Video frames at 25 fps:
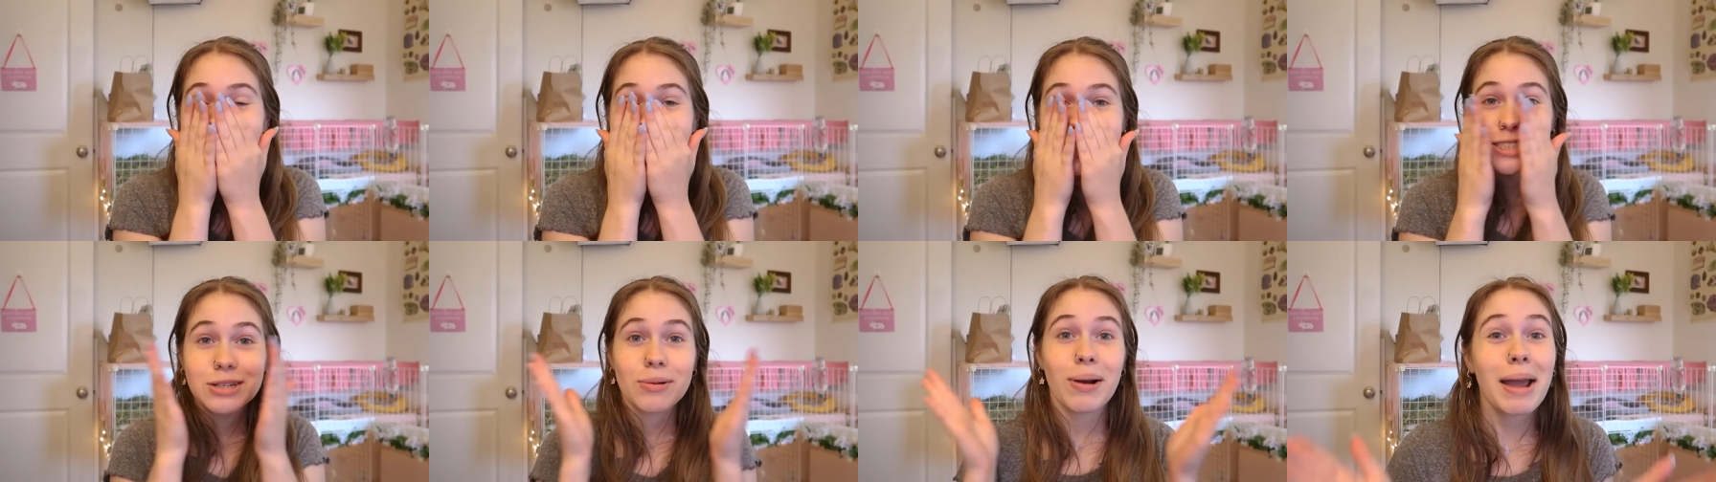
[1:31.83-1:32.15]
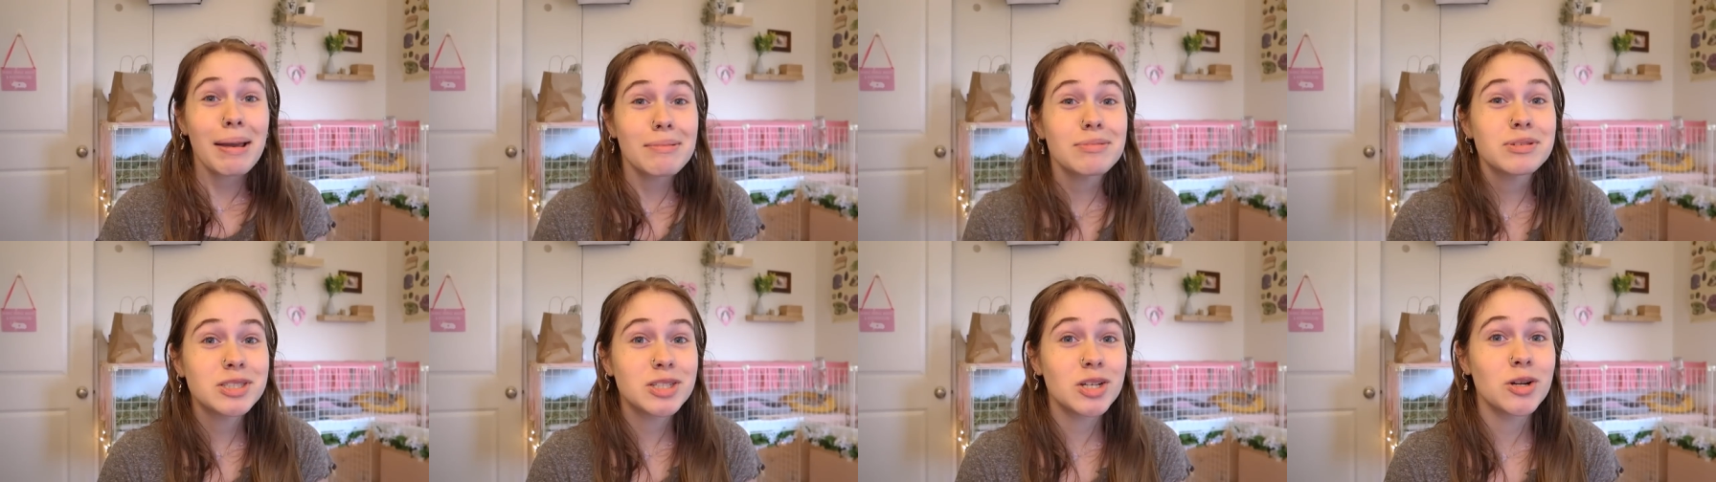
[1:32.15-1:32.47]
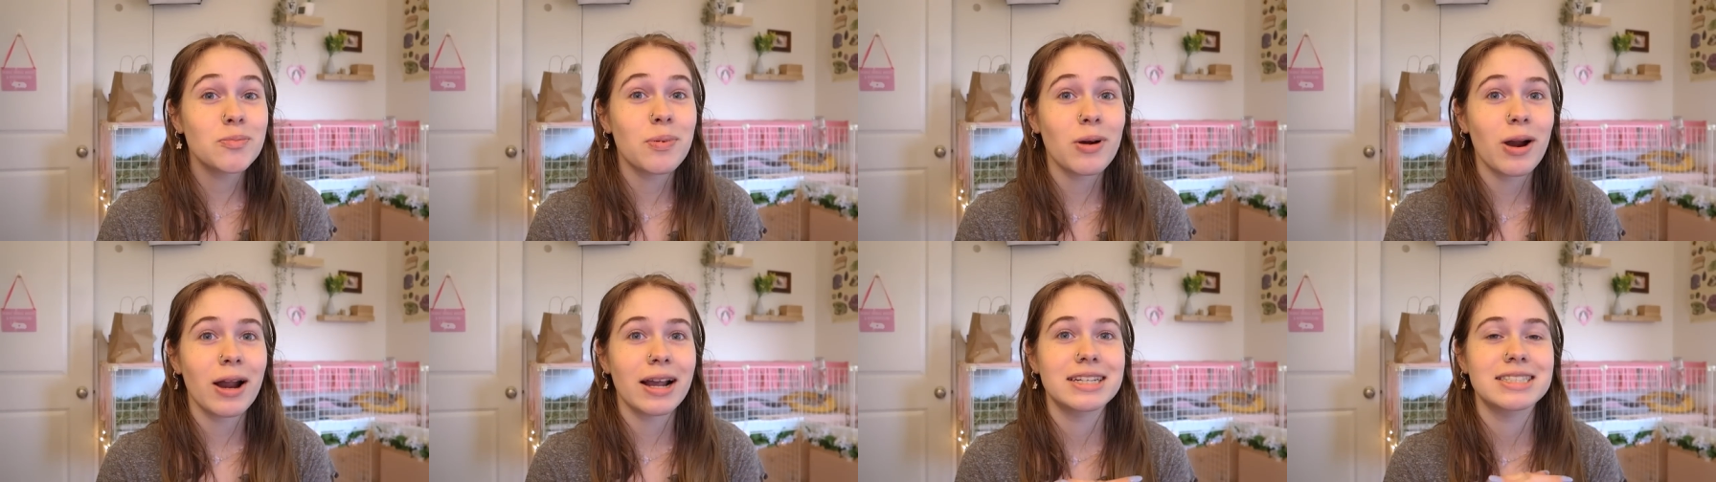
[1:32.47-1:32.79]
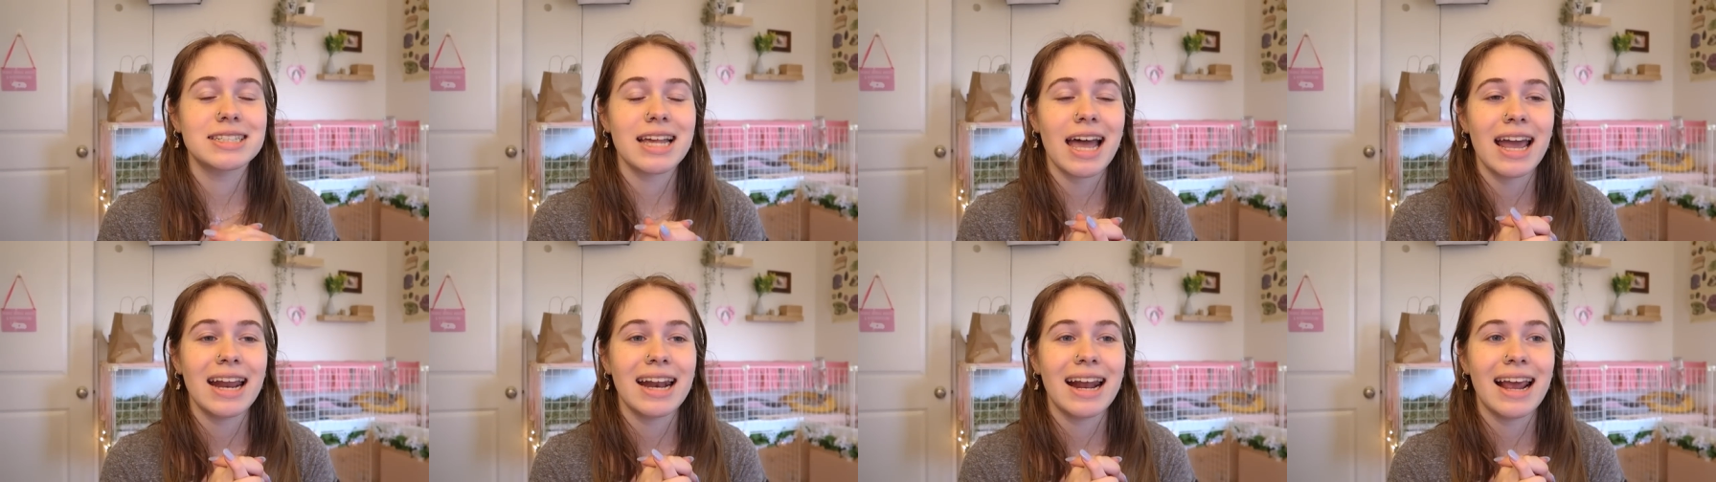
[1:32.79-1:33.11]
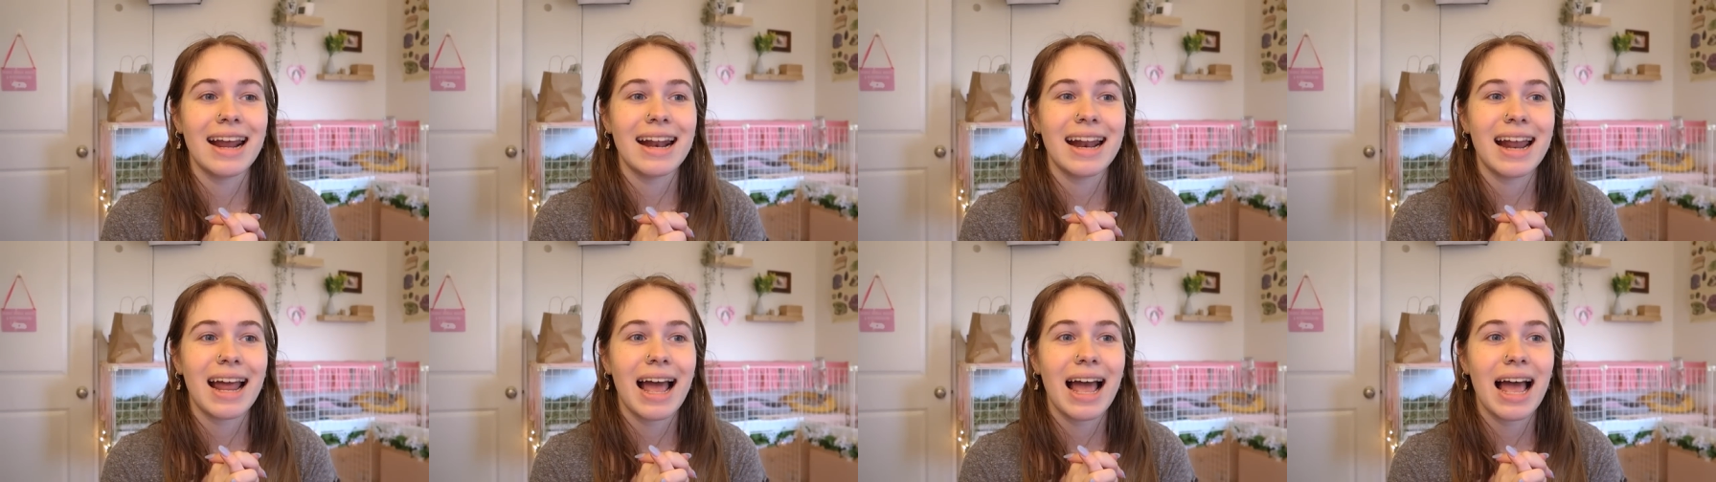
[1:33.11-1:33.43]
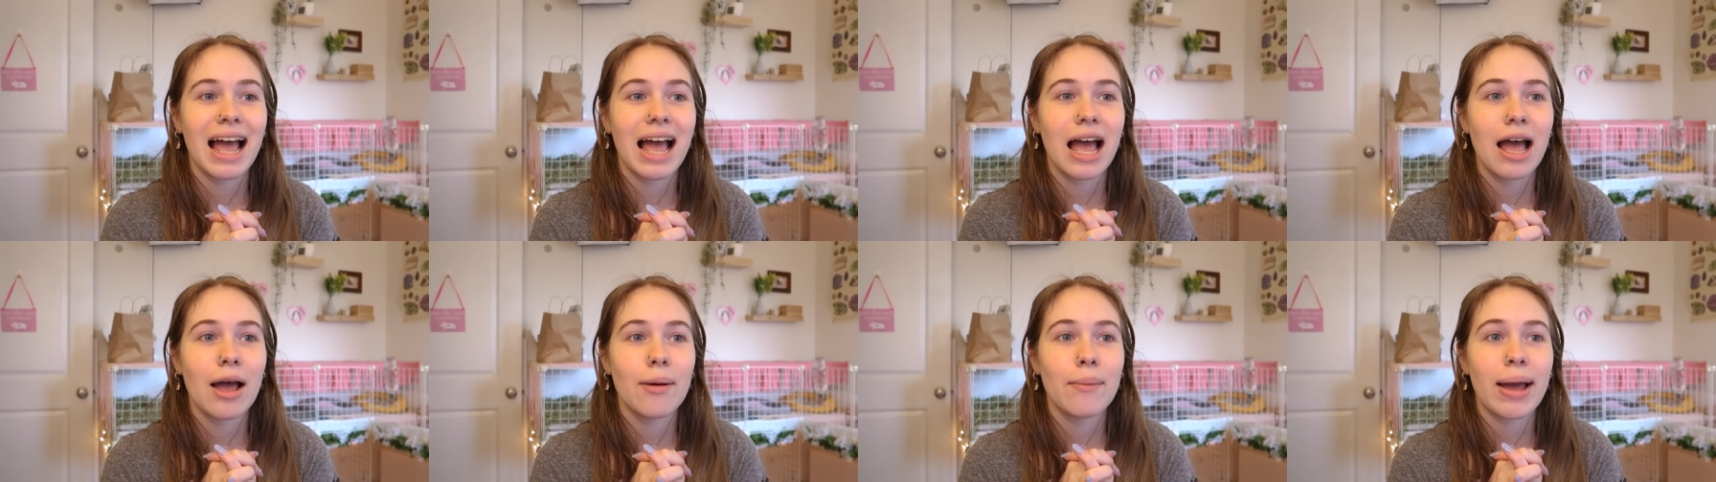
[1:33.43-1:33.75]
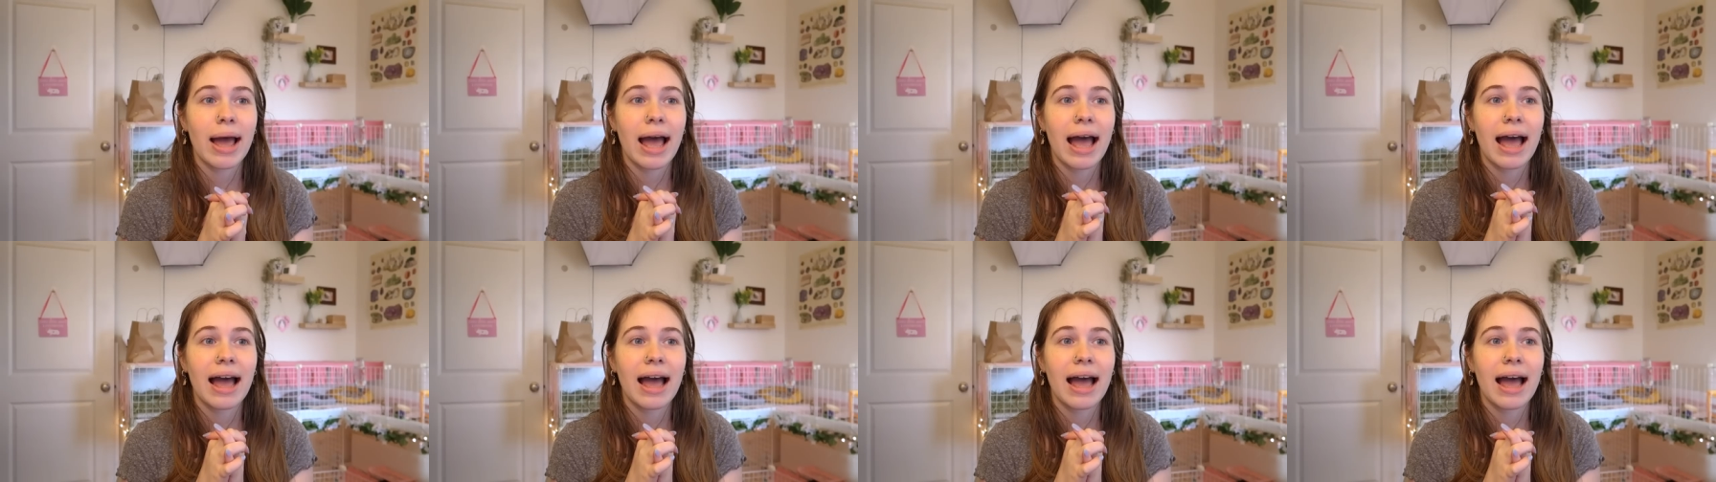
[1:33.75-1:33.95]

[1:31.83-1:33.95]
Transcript: So I'm super excited. Um,